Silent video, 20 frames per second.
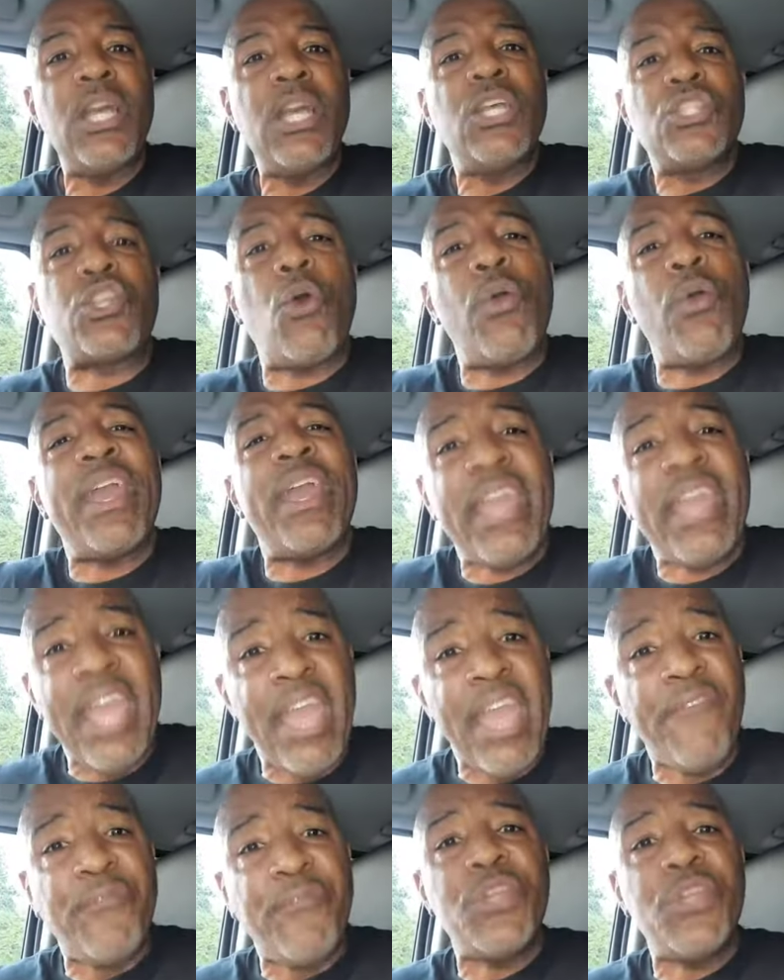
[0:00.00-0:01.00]
So
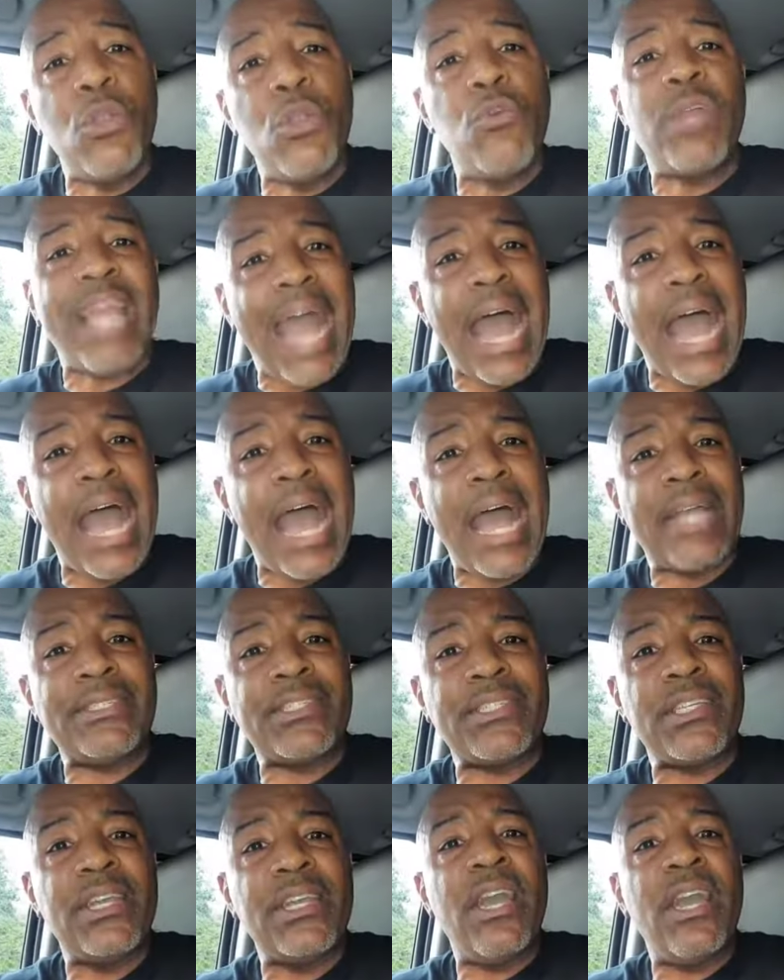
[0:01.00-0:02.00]
if you
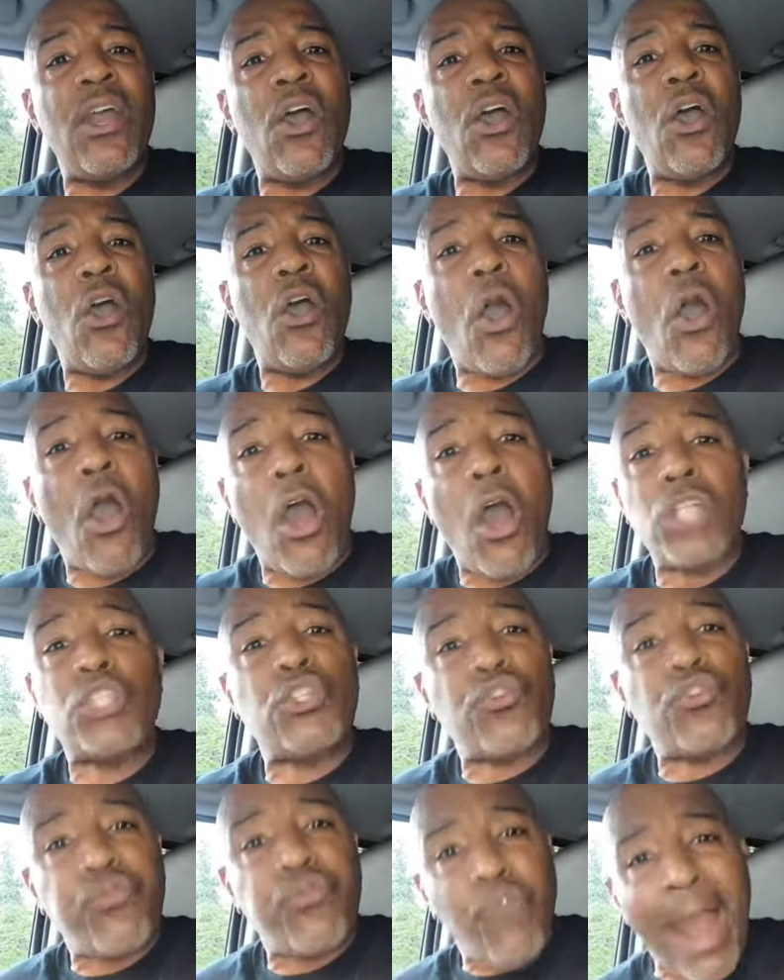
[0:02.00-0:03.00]
guys are
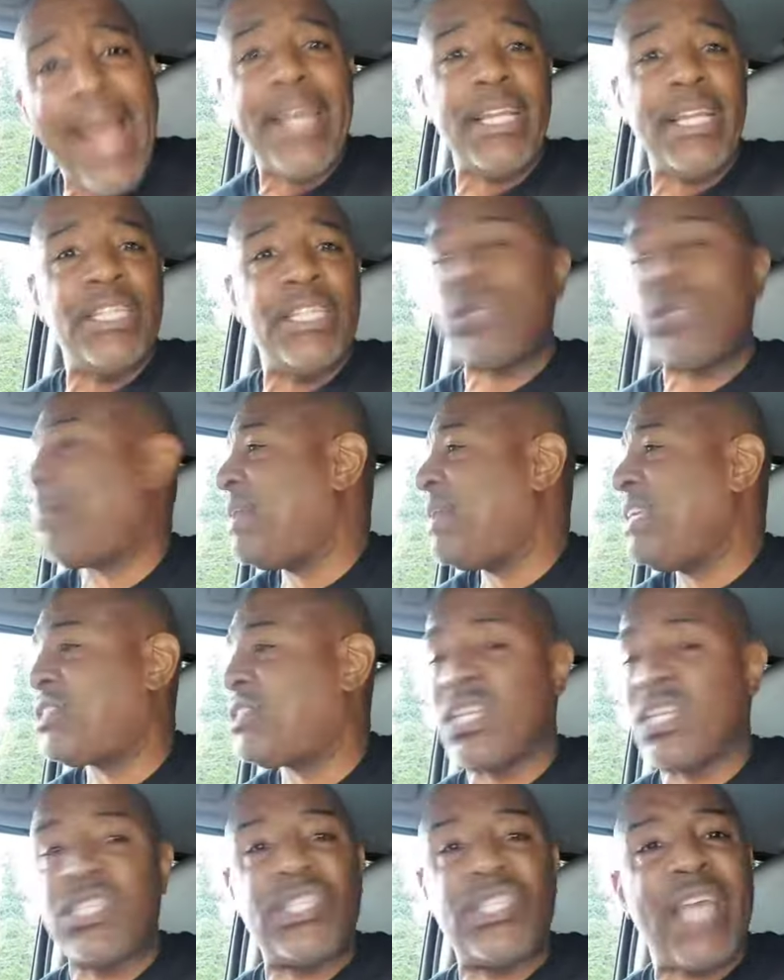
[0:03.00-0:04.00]
trying to be
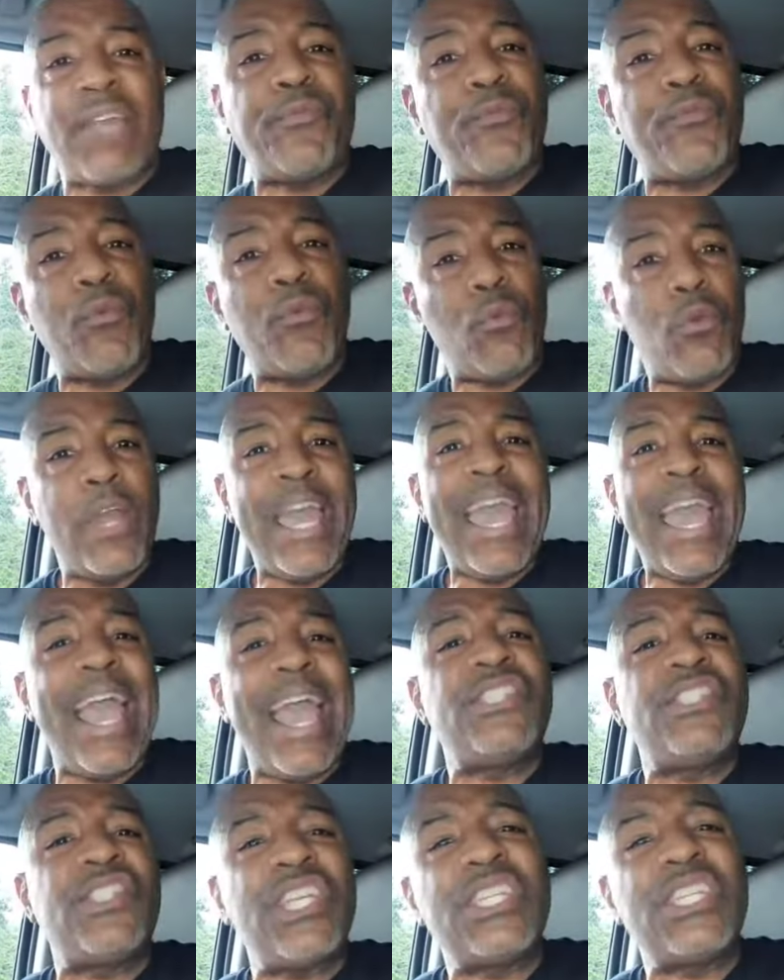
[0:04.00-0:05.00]
successful,
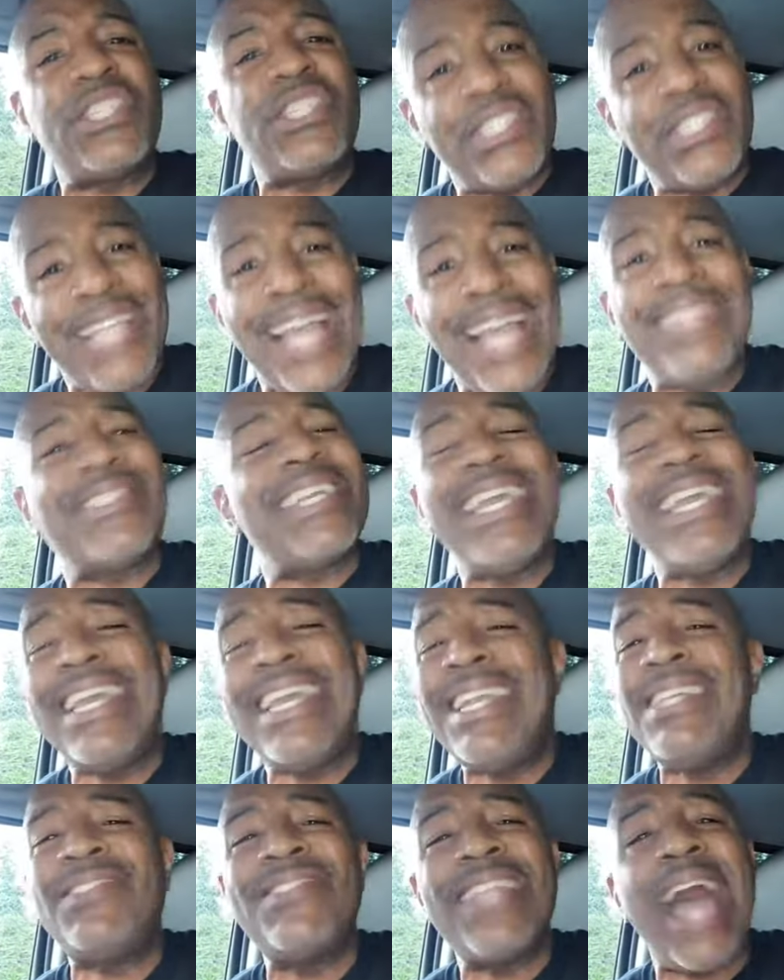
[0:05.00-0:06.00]
and success, it
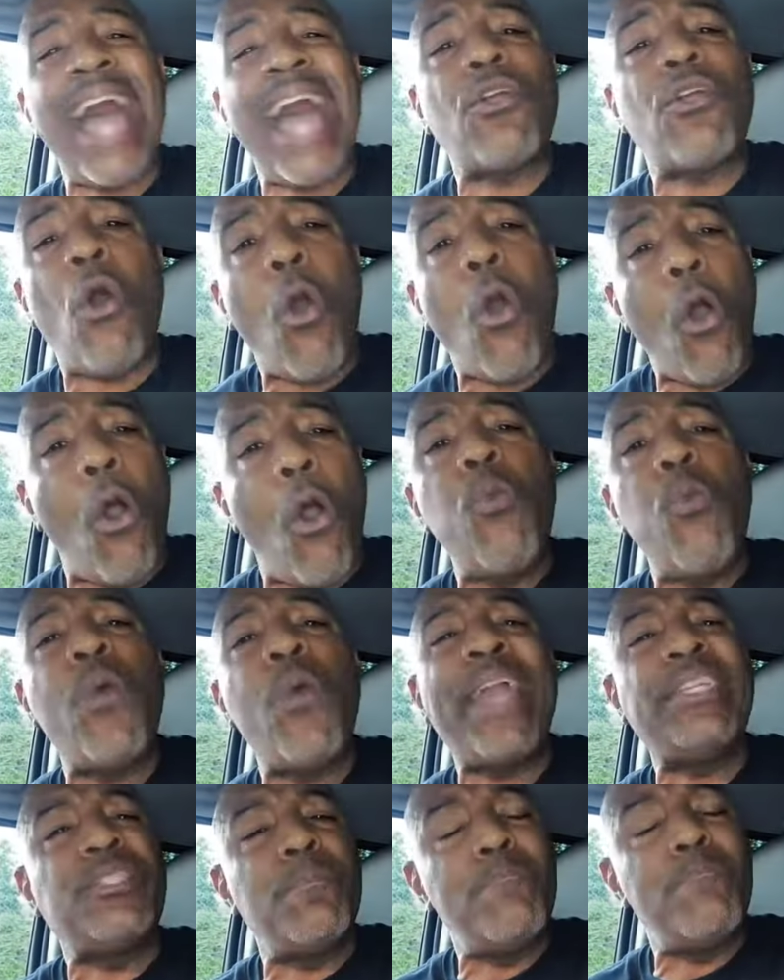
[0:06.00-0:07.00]
is not
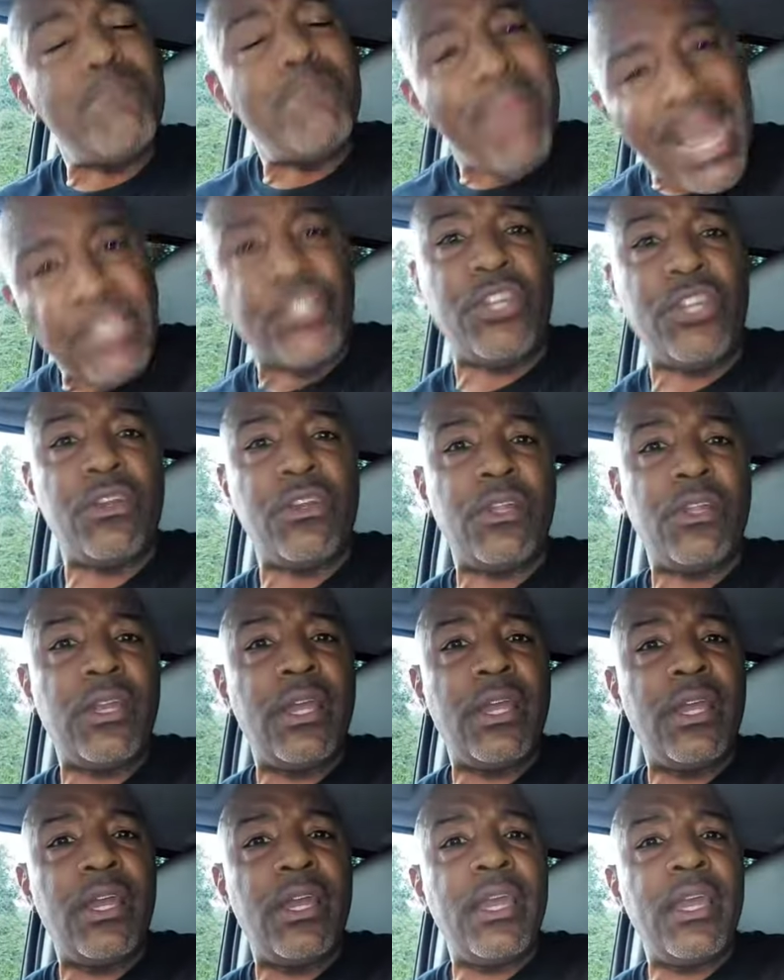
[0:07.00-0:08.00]
always measured
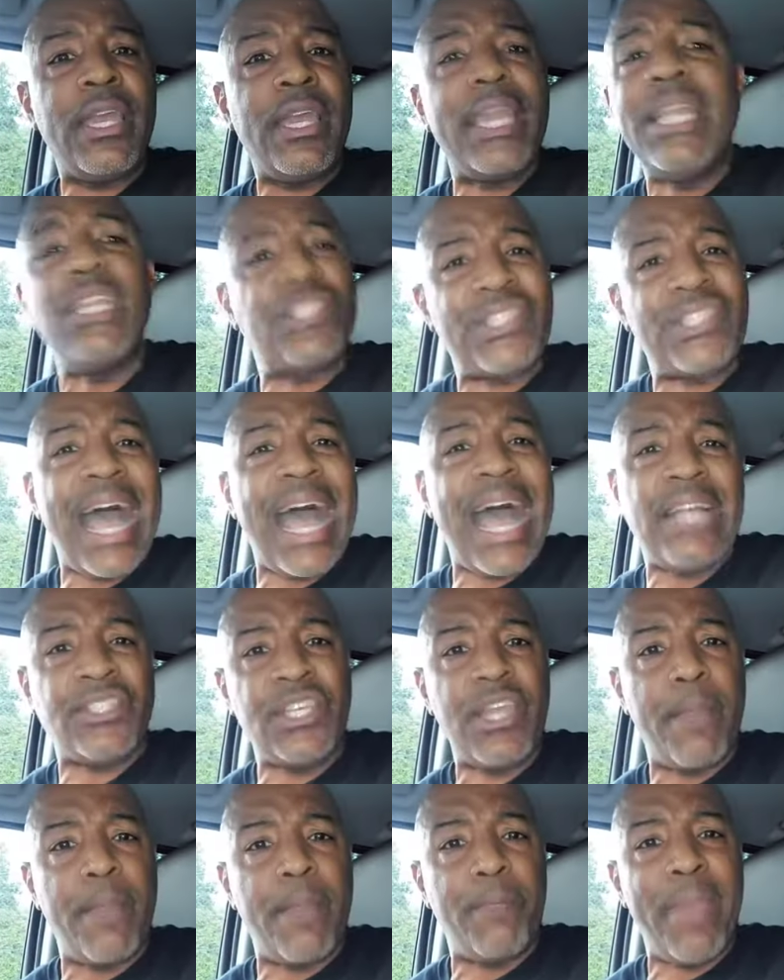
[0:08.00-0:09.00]
in the size
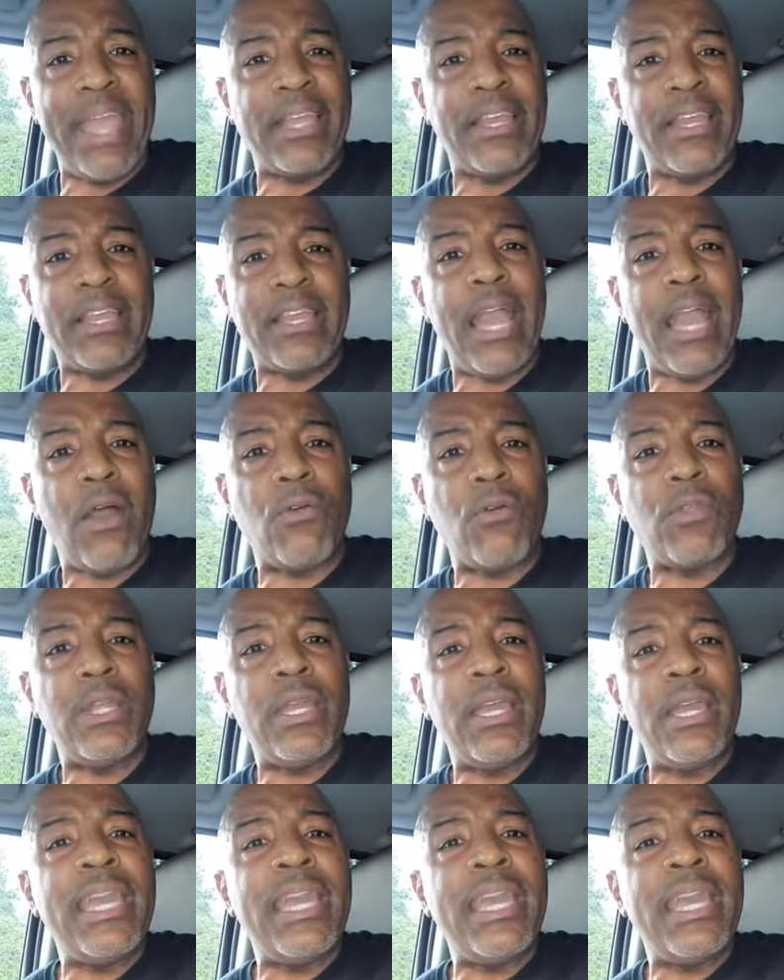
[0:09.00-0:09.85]
of your bank account.